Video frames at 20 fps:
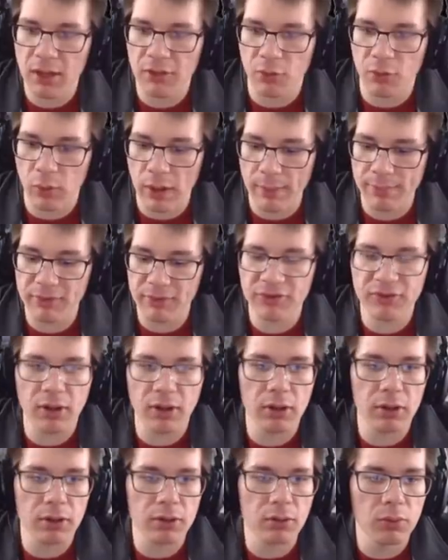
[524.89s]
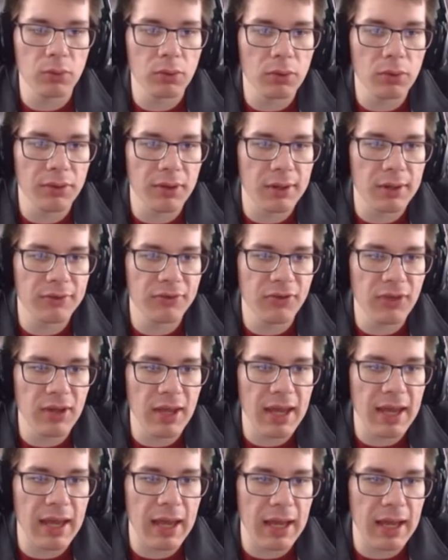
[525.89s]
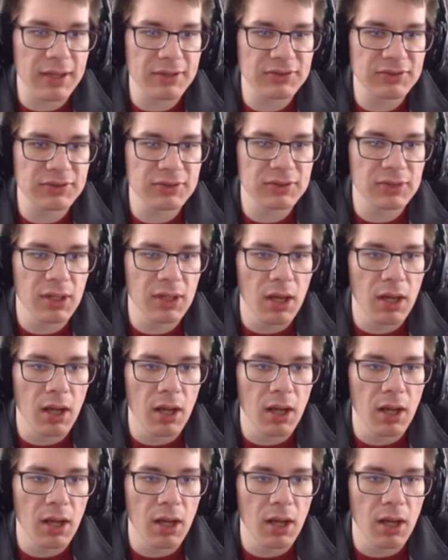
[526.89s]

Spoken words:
The weapons all look cool. There's the axe.